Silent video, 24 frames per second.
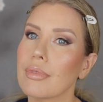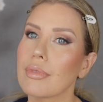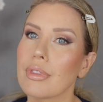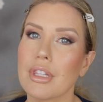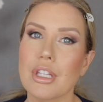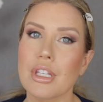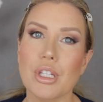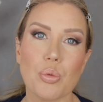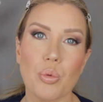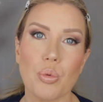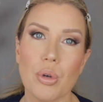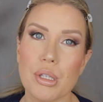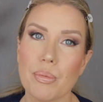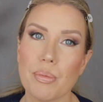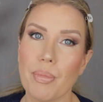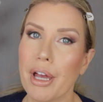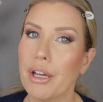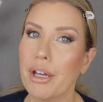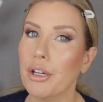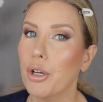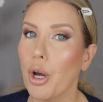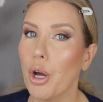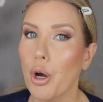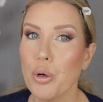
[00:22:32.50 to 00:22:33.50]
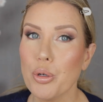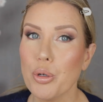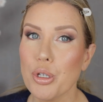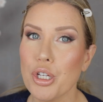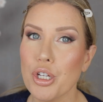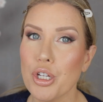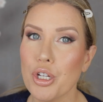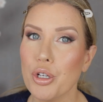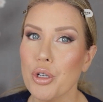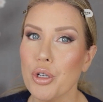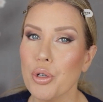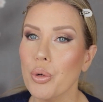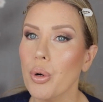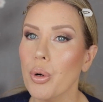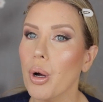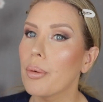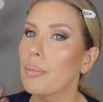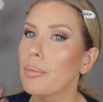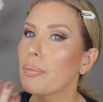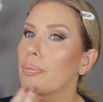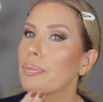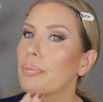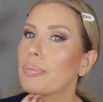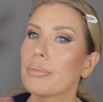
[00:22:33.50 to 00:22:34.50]
This was my go-to
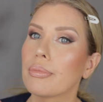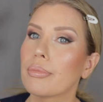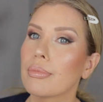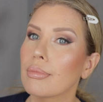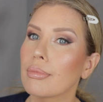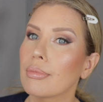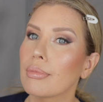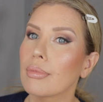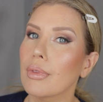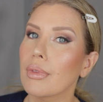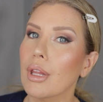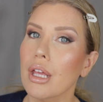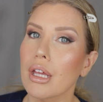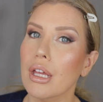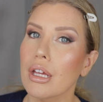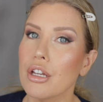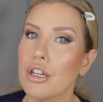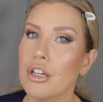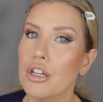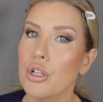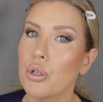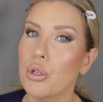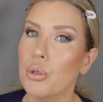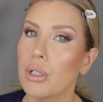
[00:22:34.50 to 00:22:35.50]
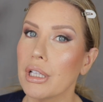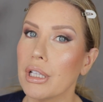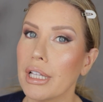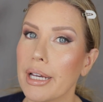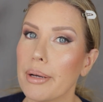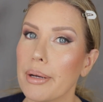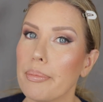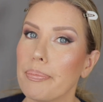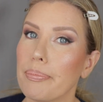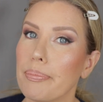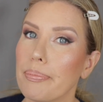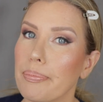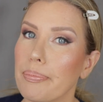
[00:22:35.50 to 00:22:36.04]
nude lip.